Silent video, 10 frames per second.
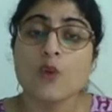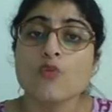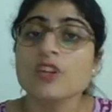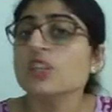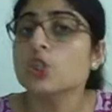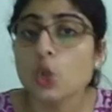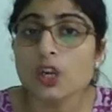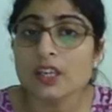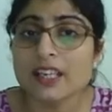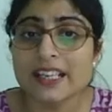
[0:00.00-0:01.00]
we
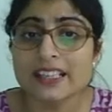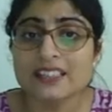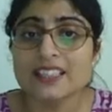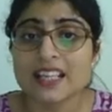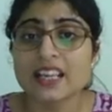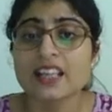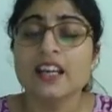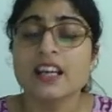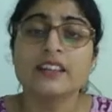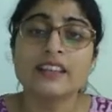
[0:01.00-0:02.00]
surely can state
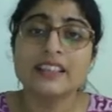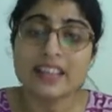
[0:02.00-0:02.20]
that